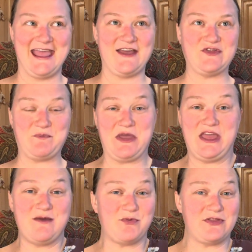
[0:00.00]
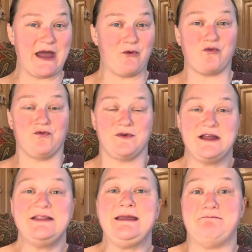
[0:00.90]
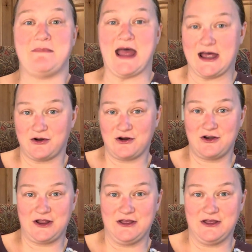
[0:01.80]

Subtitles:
And the people that really mattered